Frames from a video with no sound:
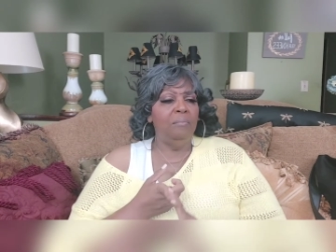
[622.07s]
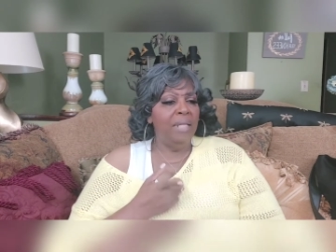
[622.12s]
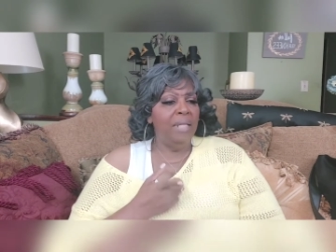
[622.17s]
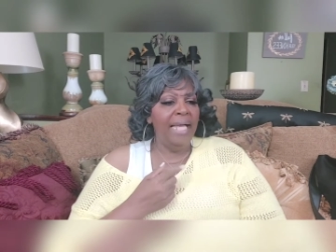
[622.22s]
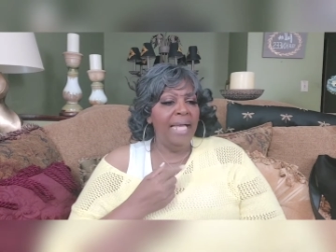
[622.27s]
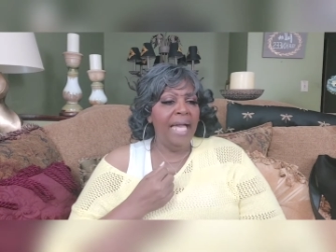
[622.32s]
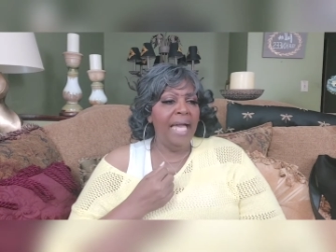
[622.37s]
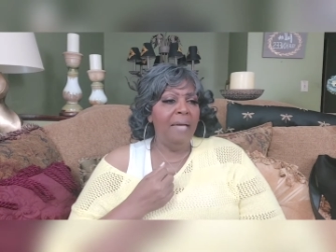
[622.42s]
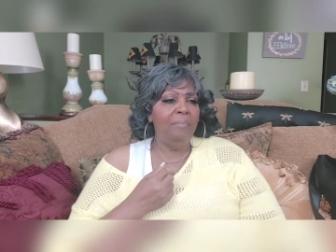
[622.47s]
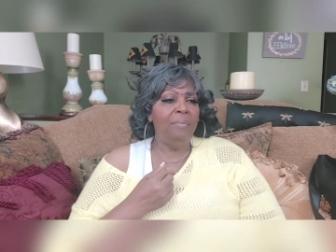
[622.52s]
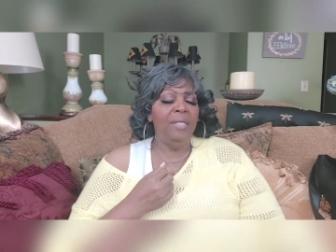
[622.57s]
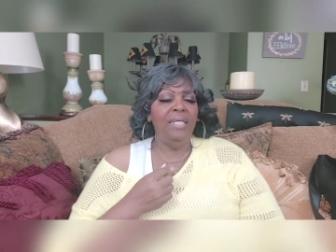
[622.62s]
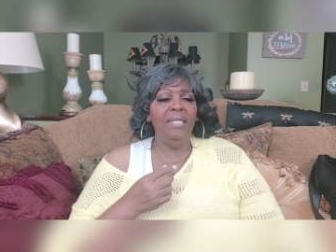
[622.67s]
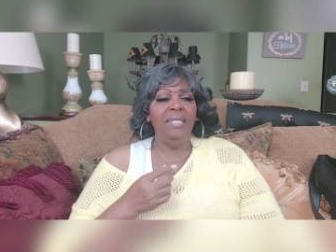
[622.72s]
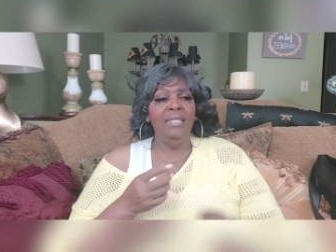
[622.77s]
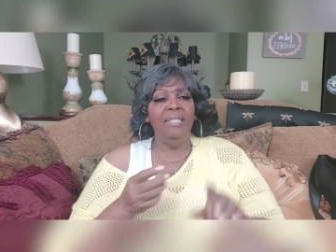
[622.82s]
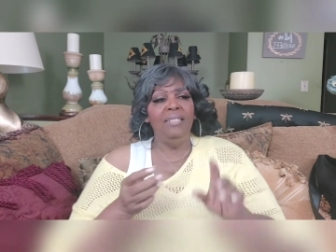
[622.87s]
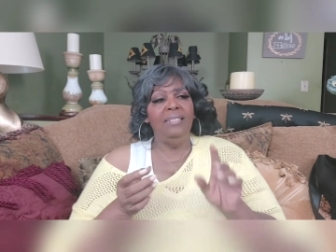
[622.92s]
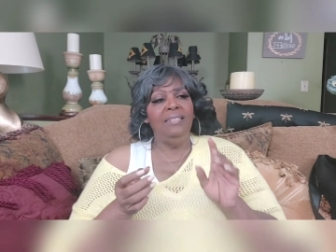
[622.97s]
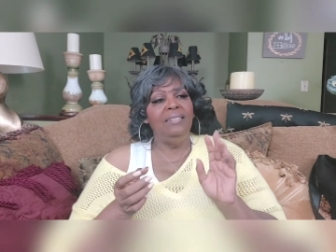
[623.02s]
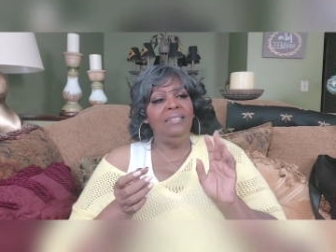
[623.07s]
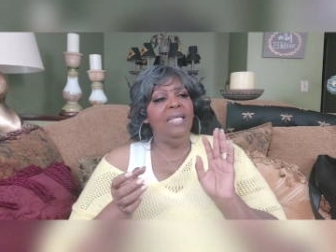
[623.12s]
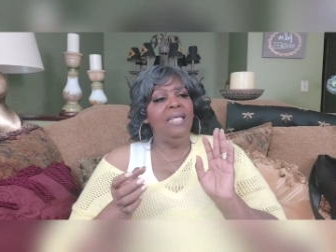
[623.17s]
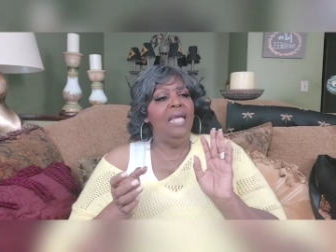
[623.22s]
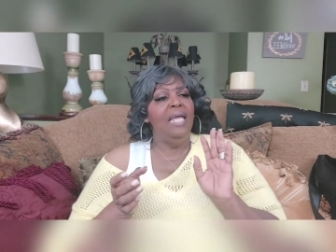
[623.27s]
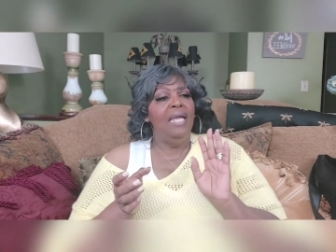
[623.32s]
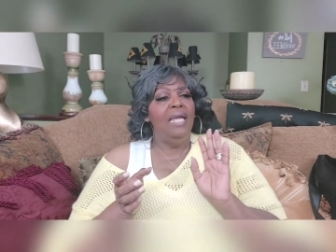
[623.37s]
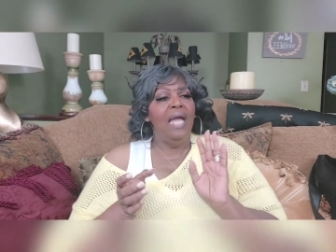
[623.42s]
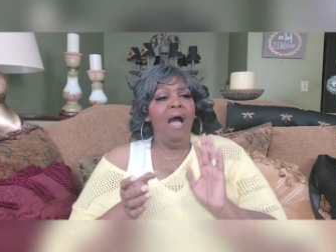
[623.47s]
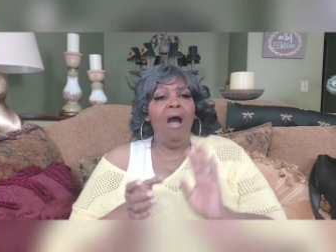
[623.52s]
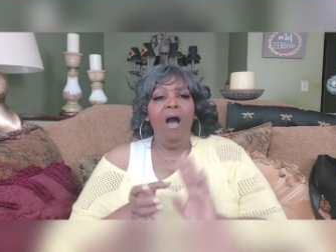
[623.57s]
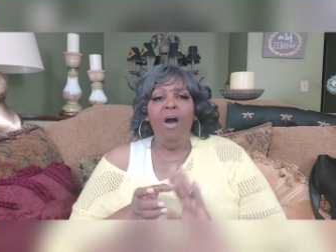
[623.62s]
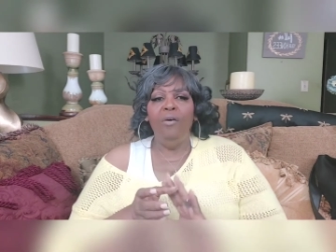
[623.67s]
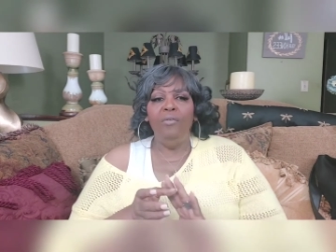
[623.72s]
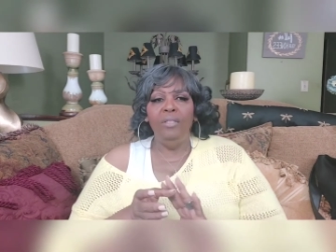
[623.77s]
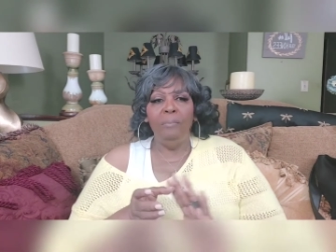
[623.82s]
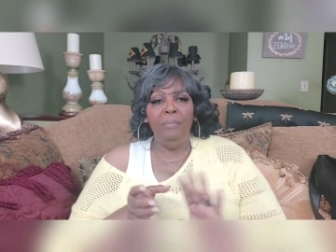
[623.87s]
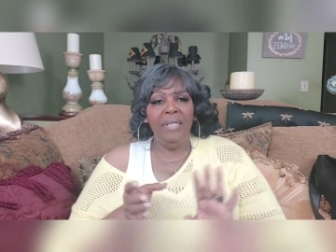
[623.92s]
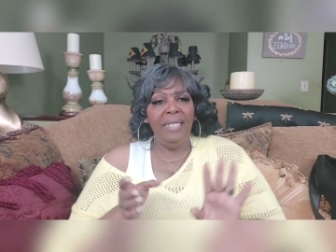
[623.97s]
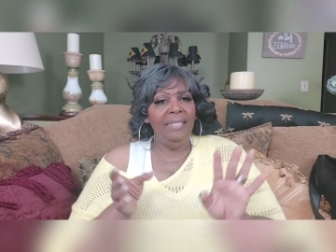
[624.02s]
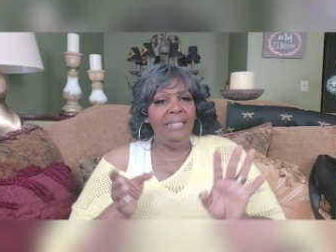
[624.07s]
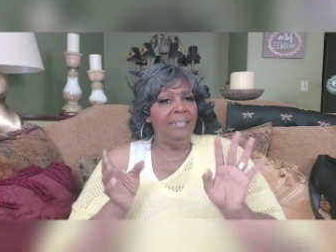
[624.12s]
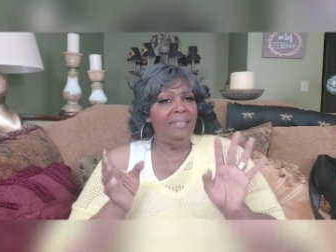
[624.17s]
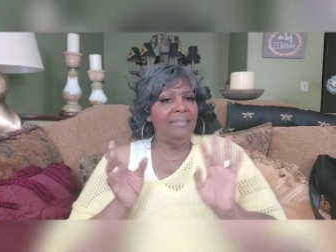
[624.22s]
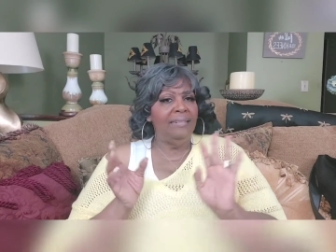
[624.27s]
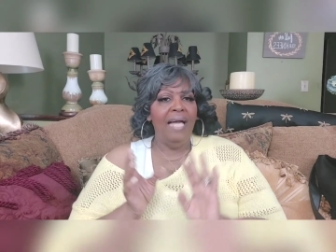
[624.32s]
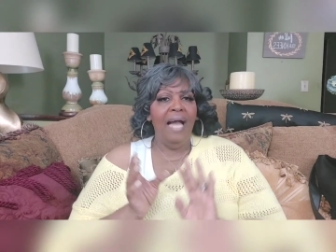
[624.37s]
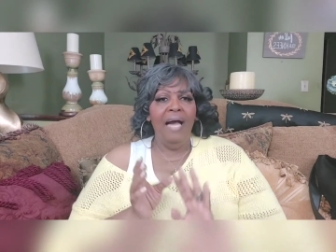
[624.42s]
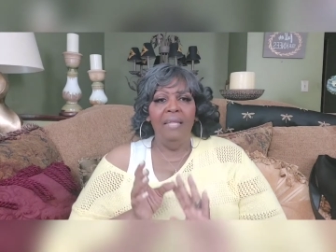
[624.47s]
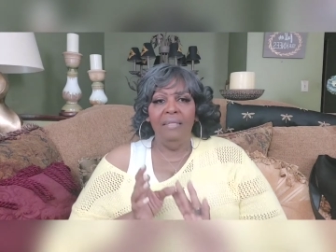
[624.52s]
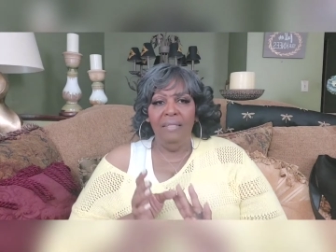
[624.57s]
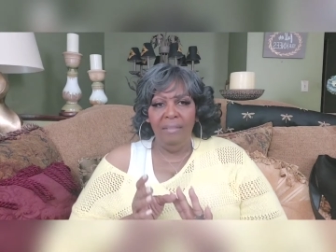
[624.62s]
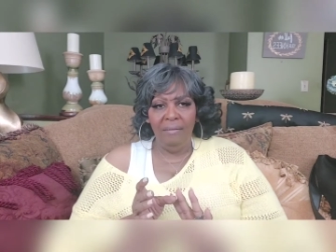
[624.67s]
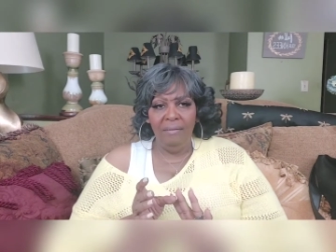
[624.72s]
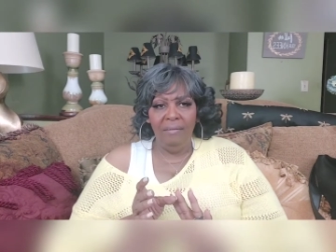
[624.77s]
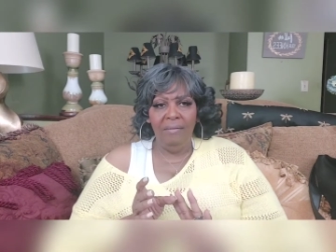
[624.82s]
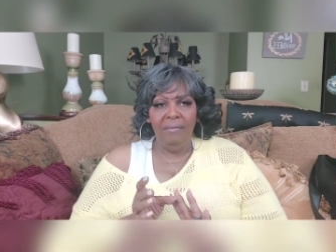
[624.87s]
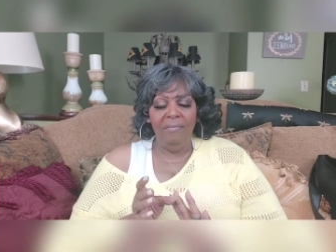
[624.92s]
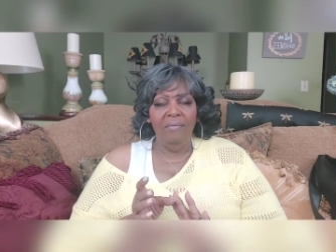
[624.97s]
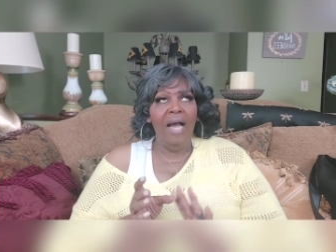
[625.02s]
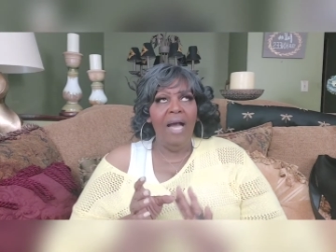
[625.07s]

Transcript: black-eyed peas, all the beans I love.